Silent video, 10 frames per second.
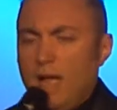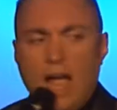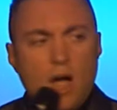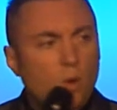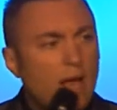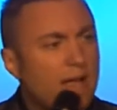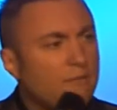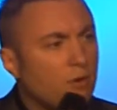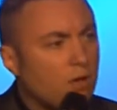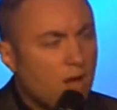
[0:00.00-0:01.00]
How will I
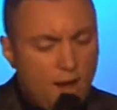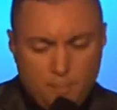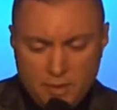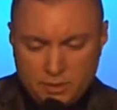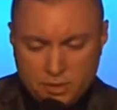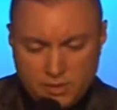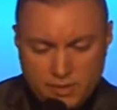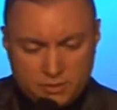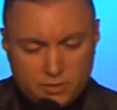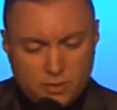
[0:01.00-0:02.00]
ever accomplish
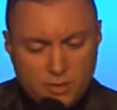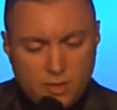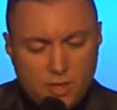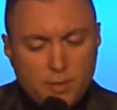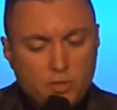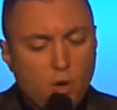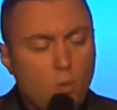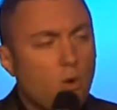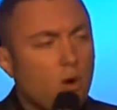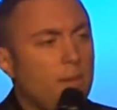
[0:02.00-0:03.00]
this? But
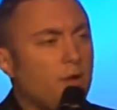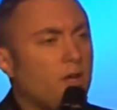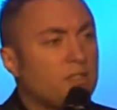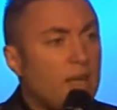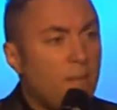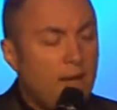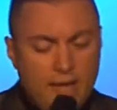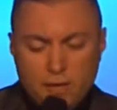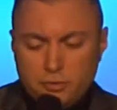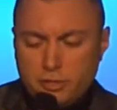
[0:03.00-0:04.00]
don't worry because
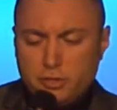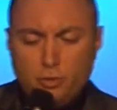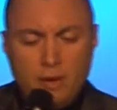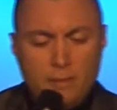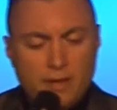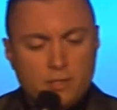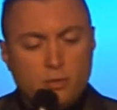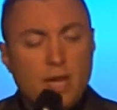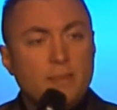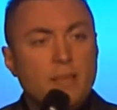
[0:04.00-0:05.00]
somebody else is dreaming a
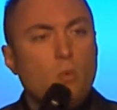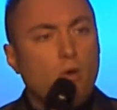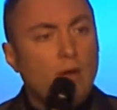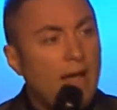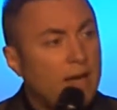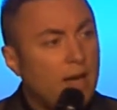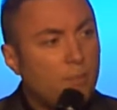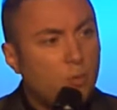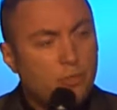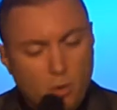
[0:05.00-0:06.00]
dream that will line
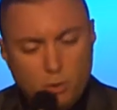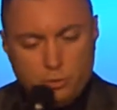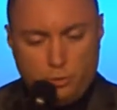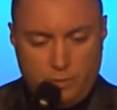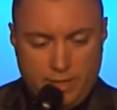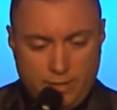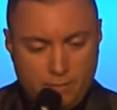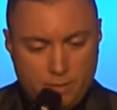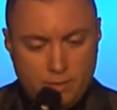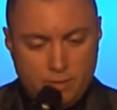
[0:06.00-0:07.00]
up with your
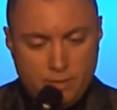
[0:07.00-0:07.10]
dream.